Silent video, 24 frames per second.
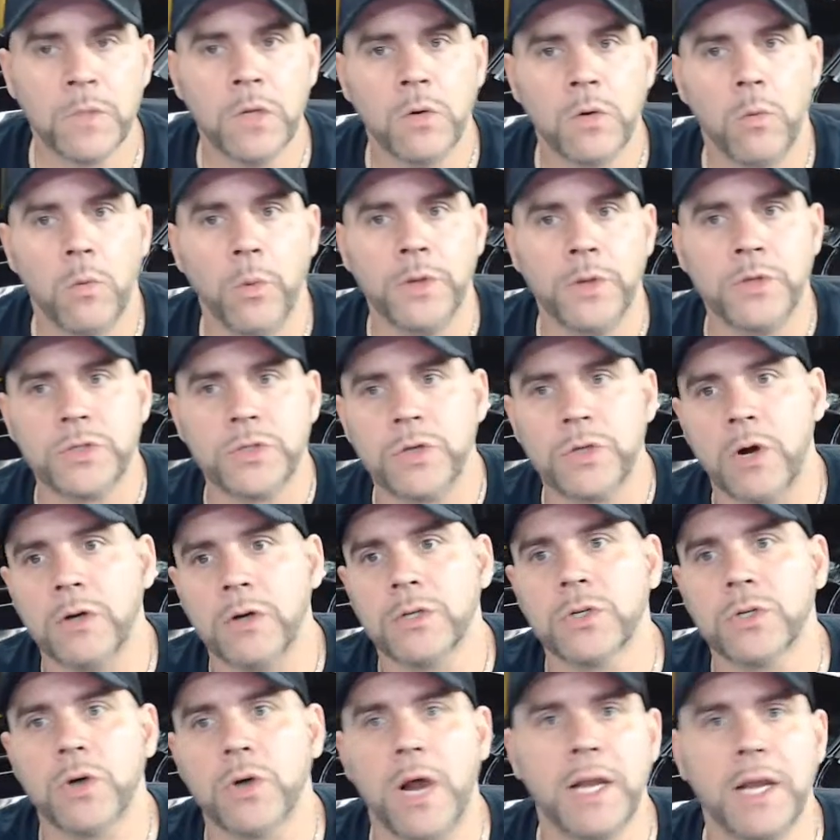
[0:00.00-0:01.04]
when you
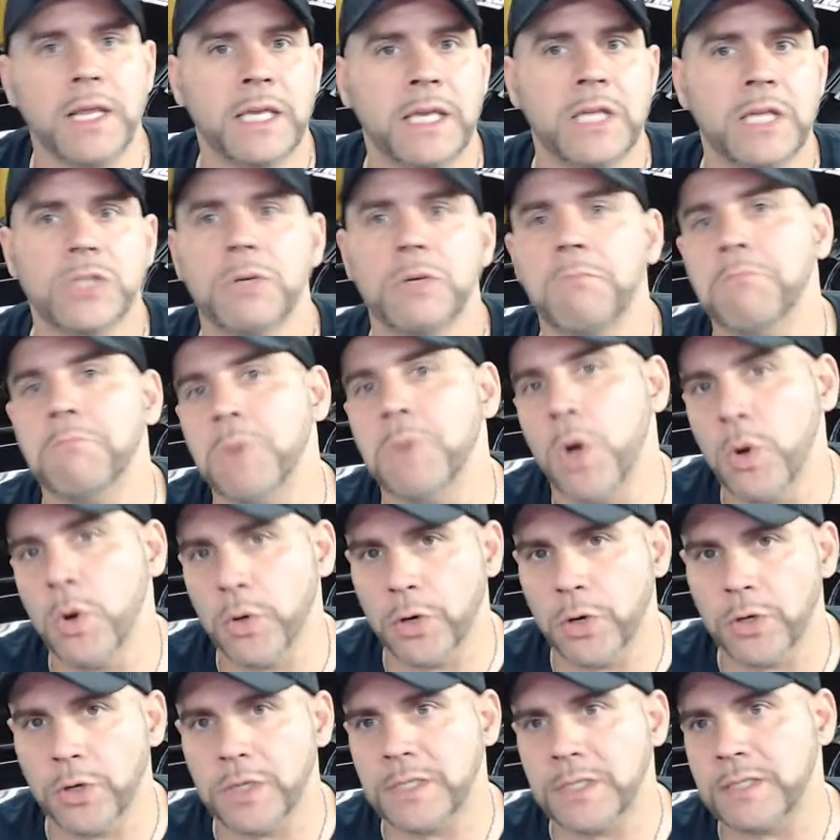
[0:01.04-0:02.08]
start trying to get your
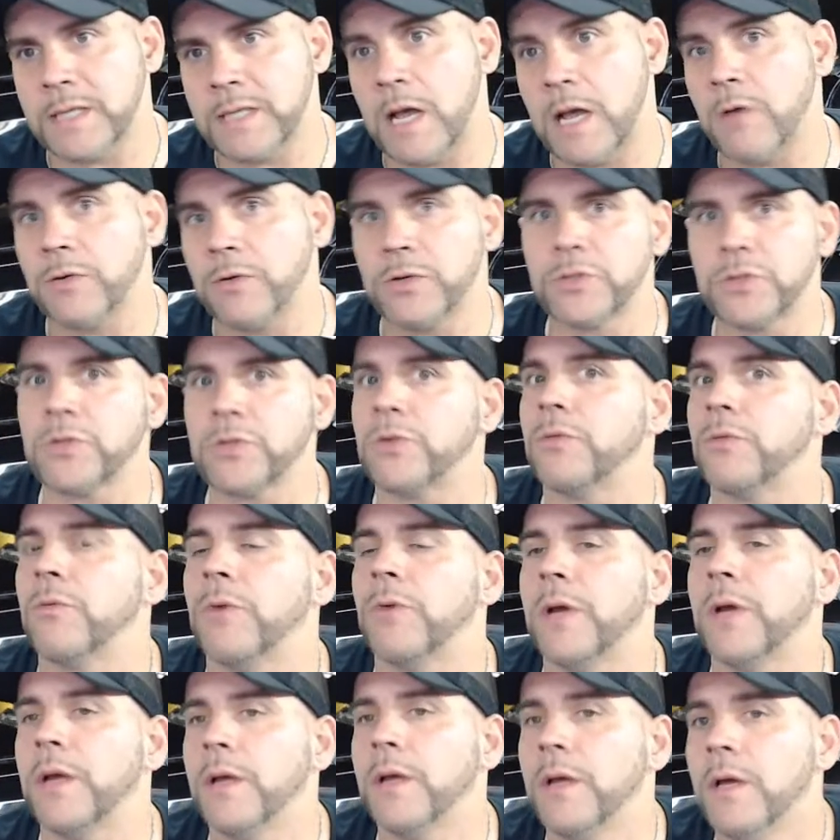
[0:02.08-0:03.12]
motor to sound a certain
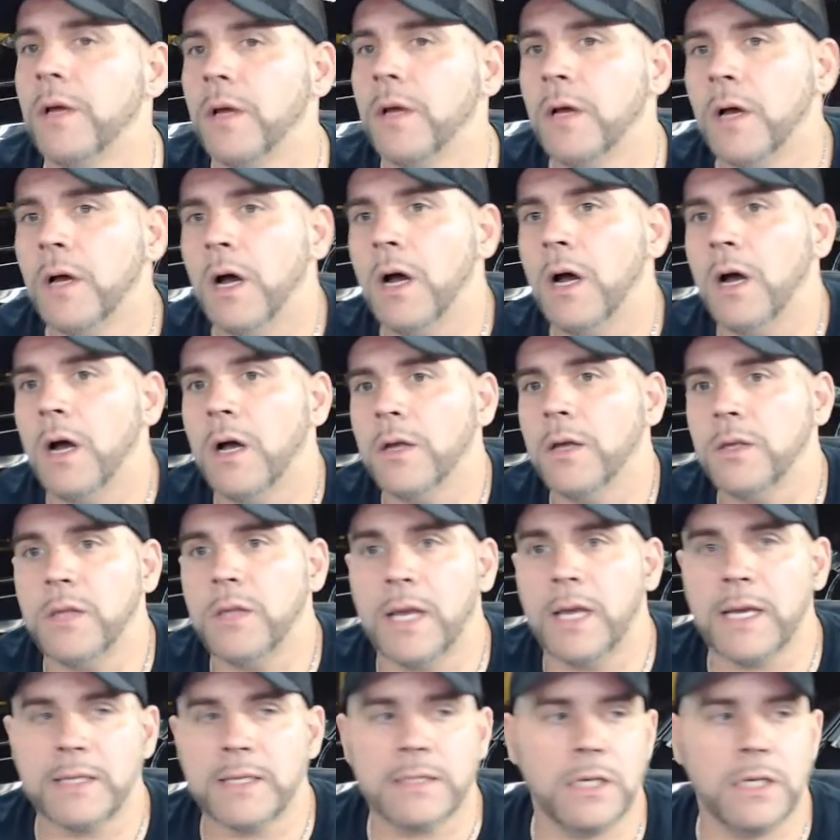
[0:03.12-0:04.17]
way.
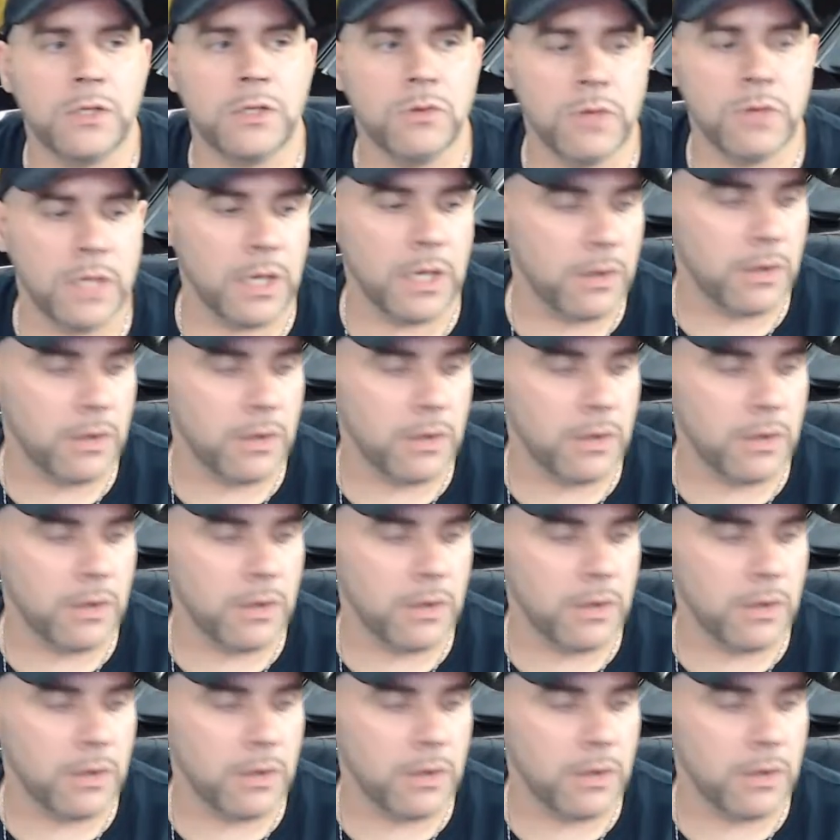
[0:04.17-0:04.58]
Like I said, you can